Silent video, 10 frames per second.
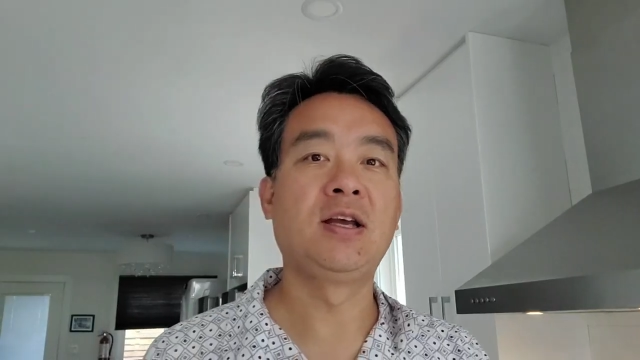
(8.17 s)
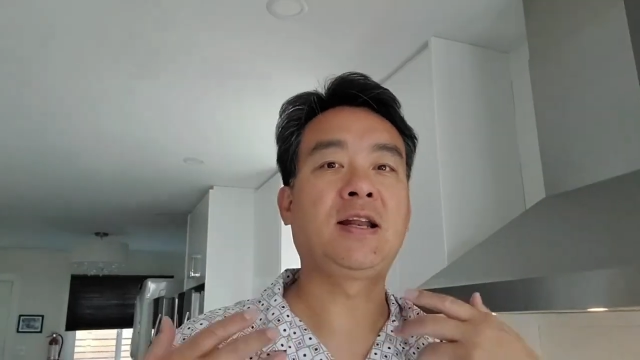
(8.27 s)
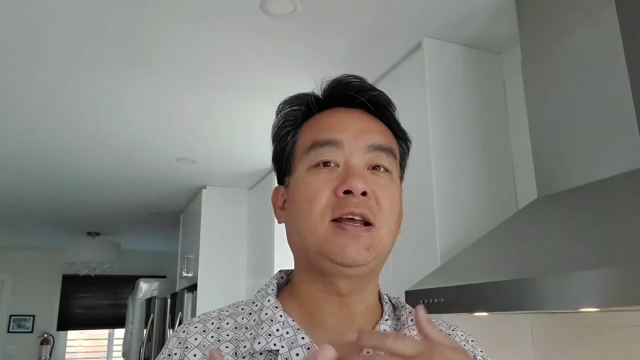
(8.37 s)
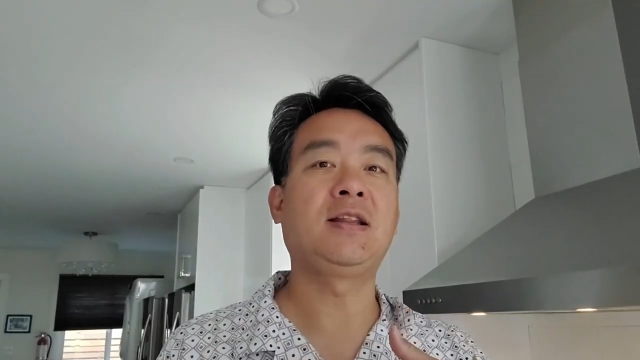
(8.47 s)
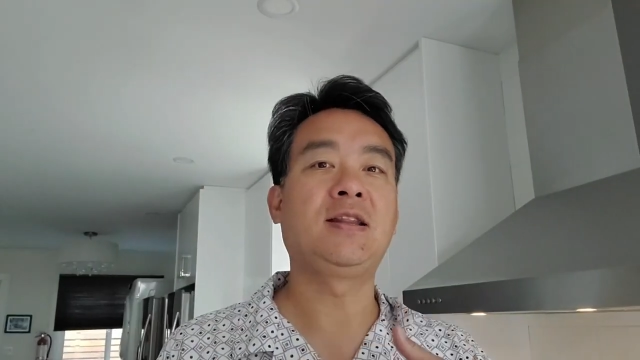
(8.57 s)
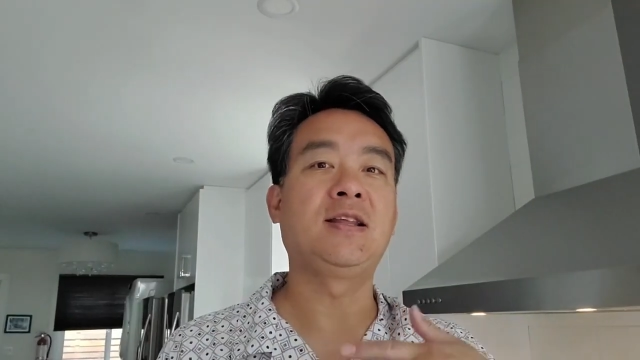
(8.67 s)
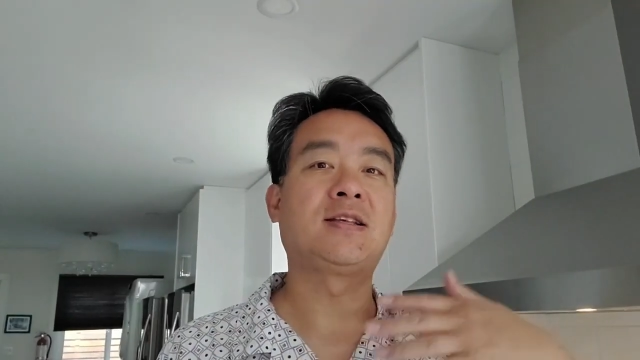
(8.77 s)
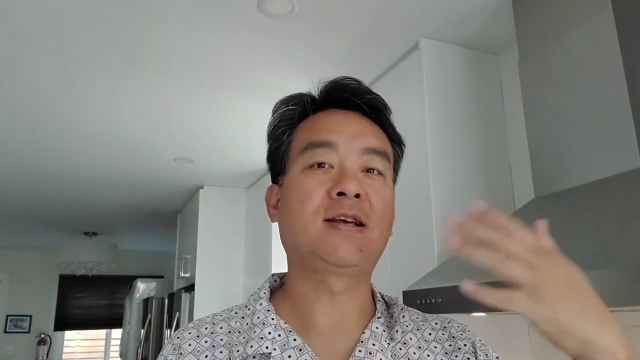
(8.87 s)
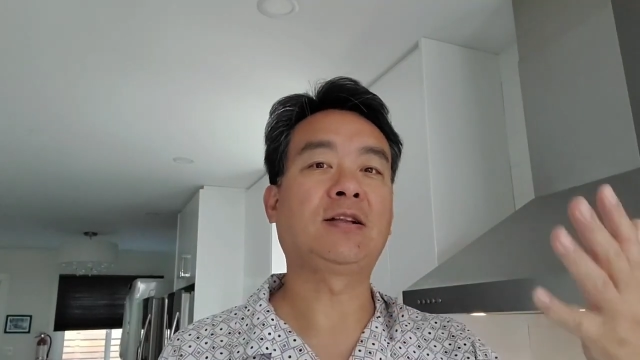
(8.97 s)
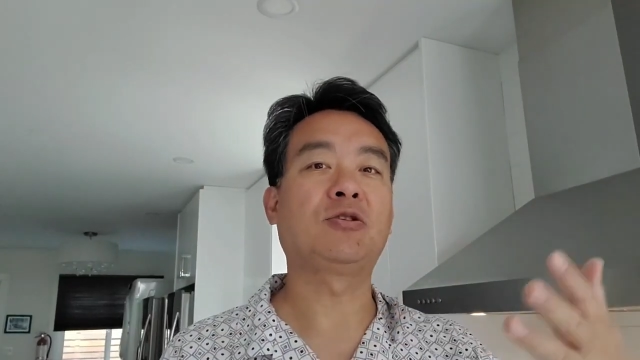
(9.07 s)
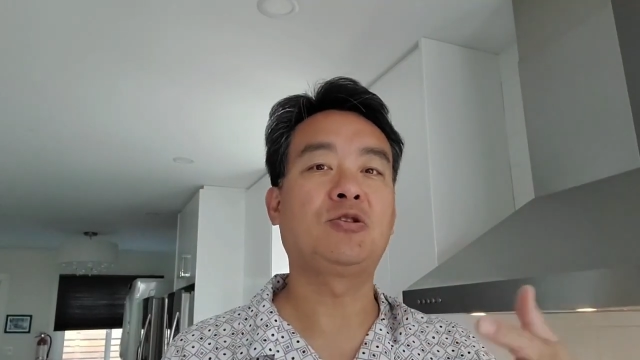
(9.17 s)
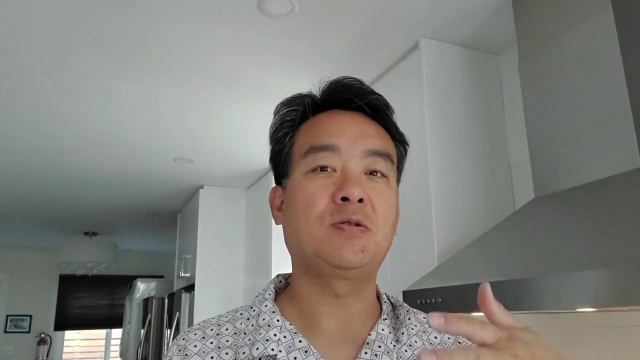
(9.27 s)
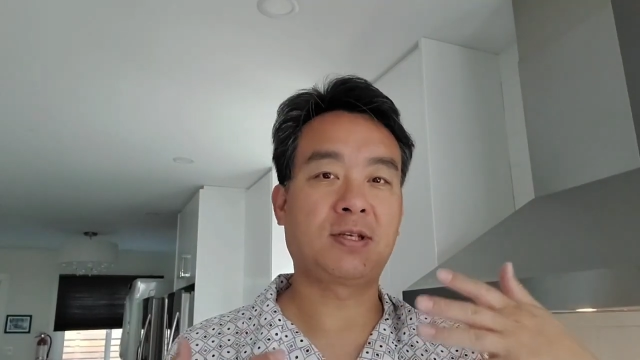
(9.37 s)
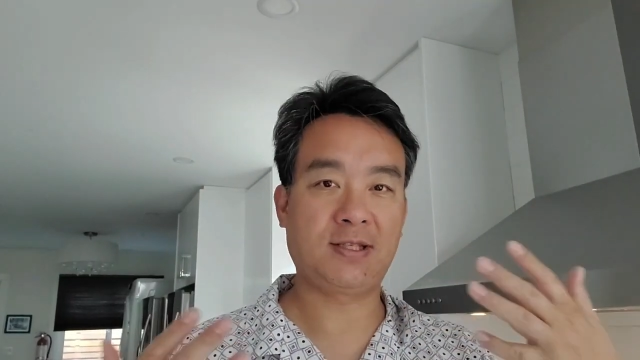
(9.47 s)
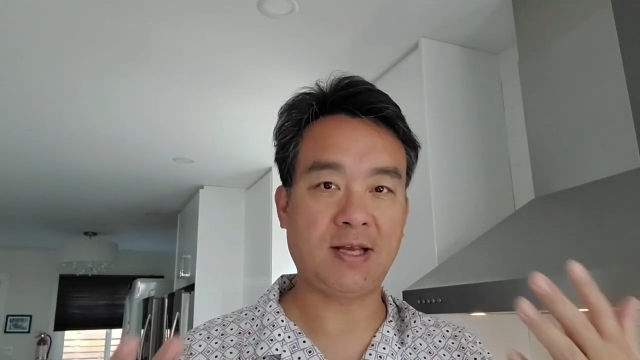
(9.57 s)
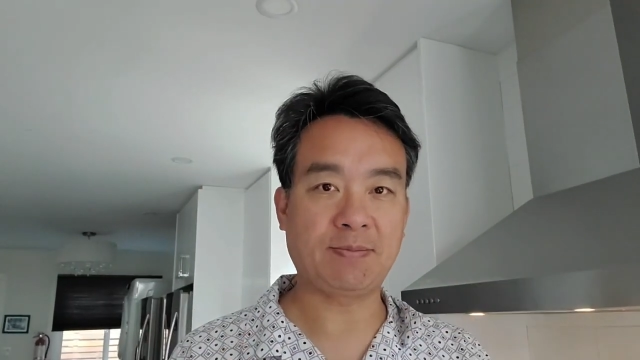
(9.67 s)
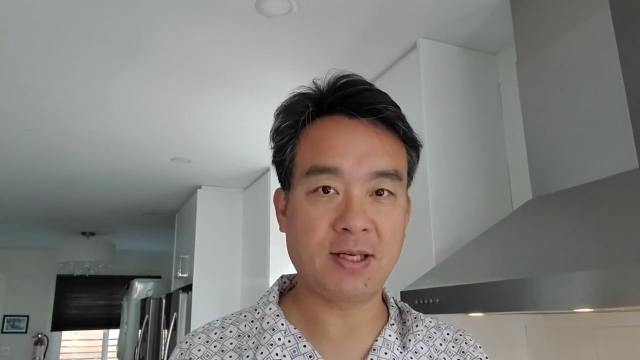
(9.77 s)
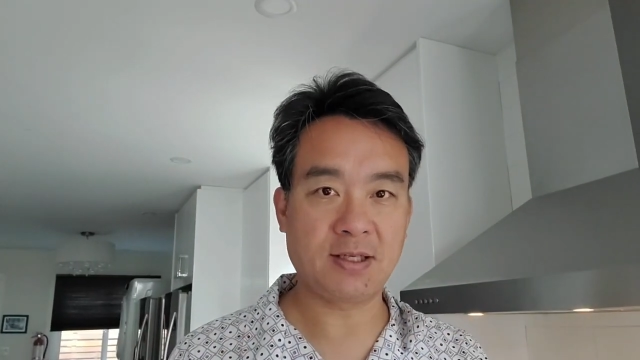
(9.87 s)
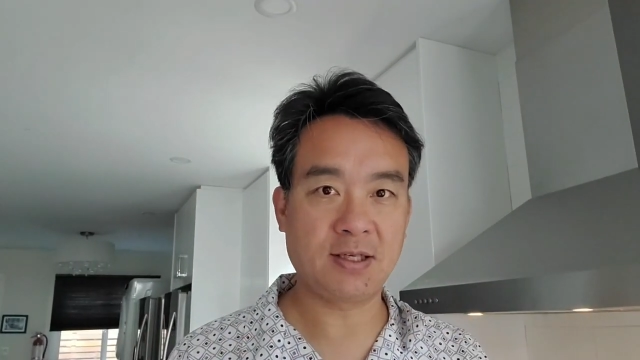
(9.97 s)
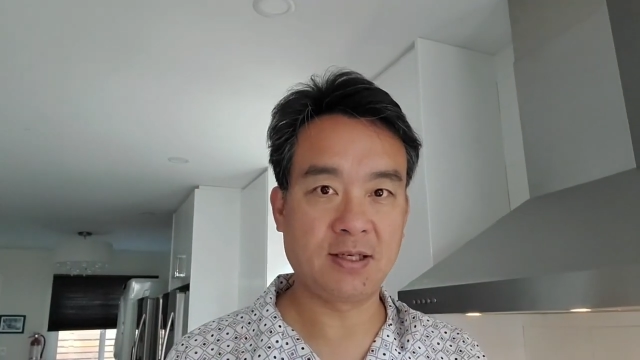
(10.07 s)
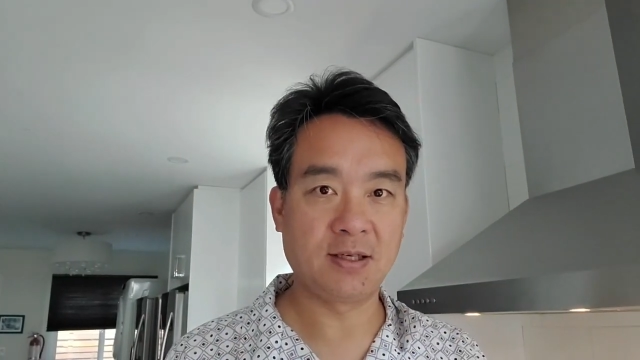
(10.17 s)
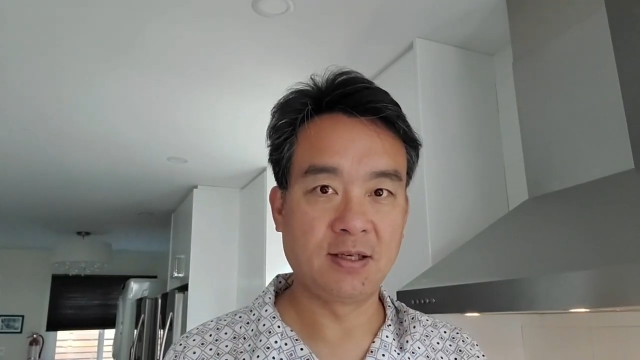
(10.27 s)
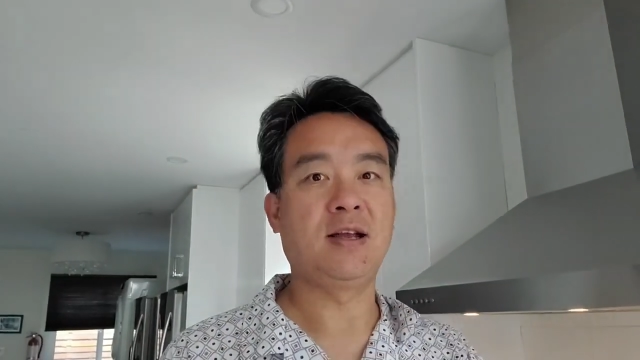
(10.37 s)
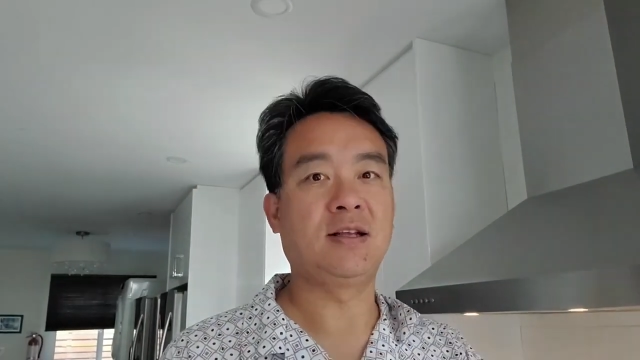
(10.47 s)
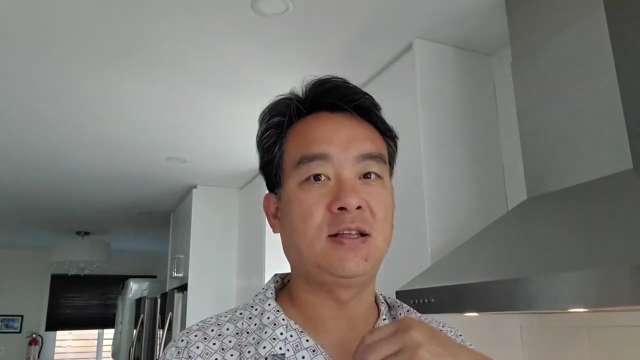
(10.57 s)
getting the seller to accept it, and